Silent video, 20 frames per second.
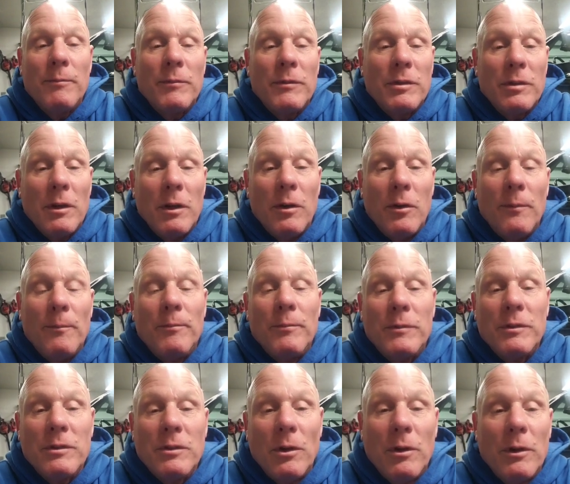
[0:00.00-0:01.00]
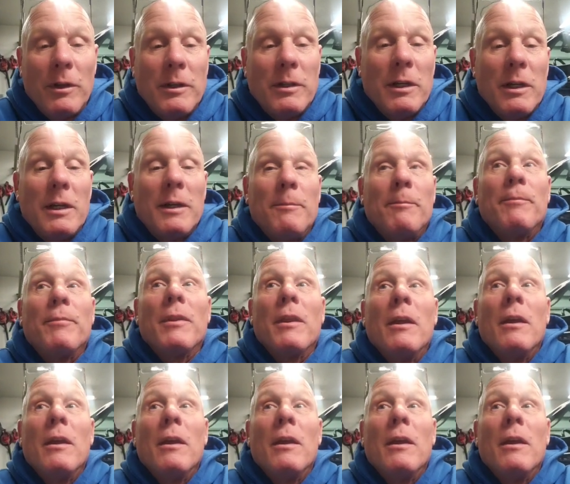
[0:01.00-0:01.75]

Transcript: So, story time.